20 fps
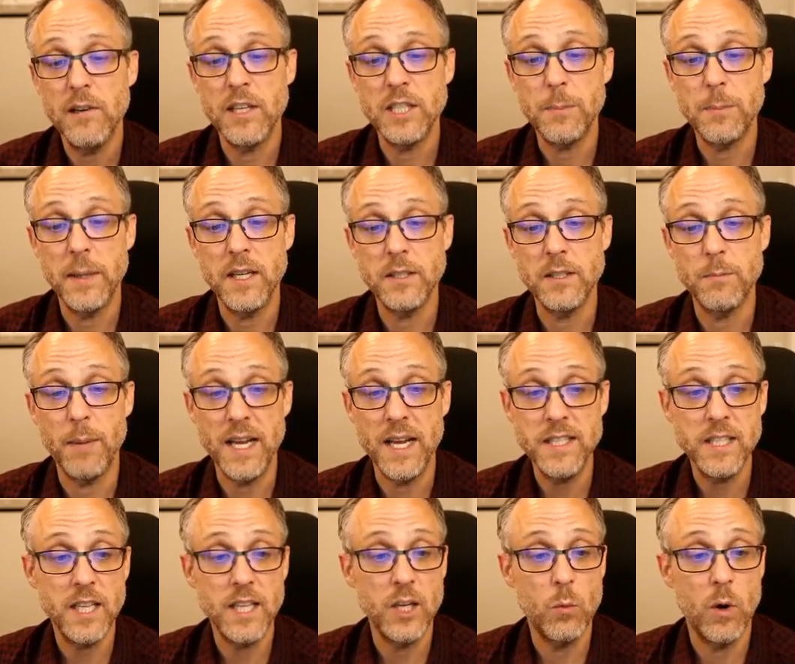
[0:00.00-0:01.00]
It's because
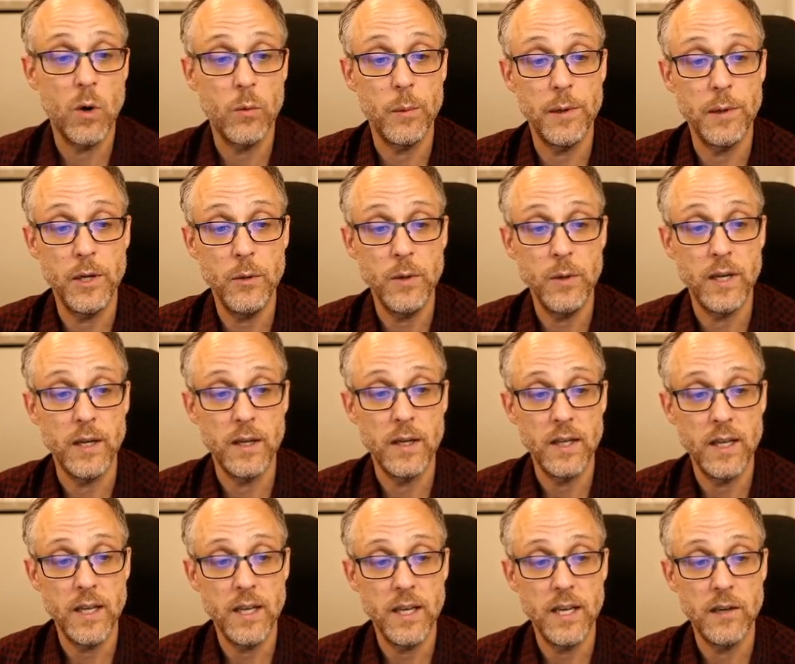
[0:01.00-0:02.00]
basically what we're
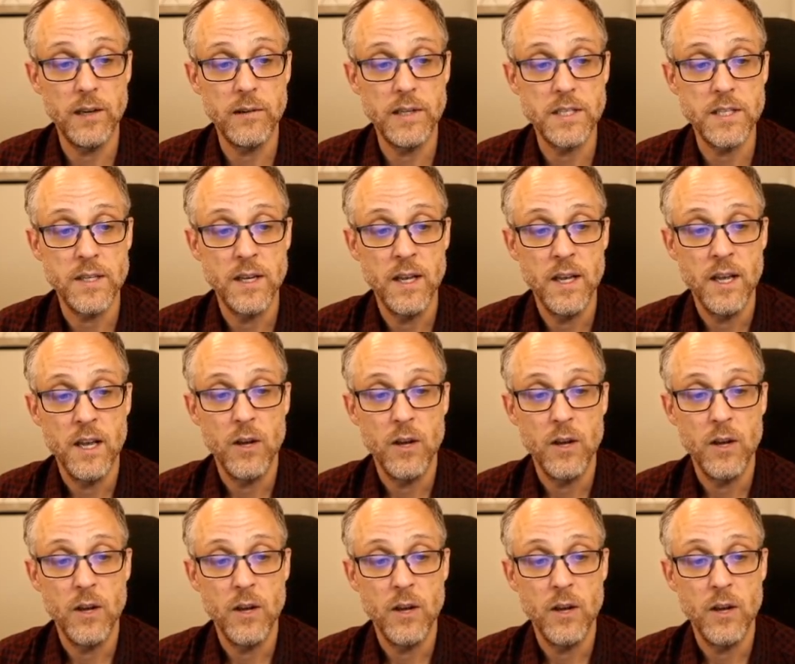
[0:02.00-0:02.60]
doing here is